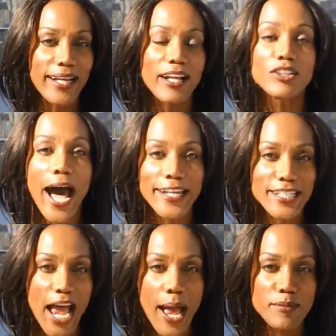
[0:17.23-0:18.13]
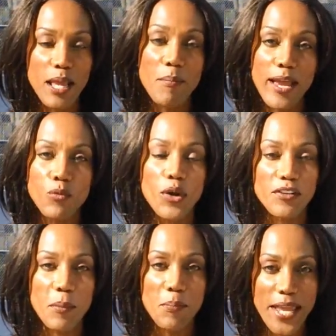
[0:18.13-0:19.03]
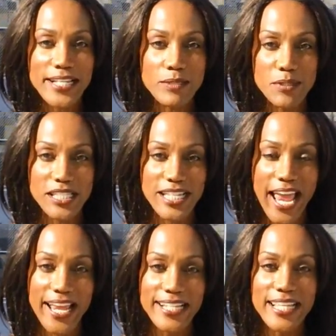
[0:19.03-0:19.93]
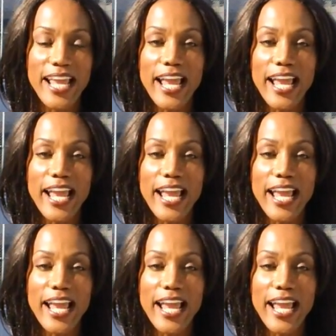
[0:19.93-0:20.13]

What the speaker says: a lot of times they make one of the biggest mistakes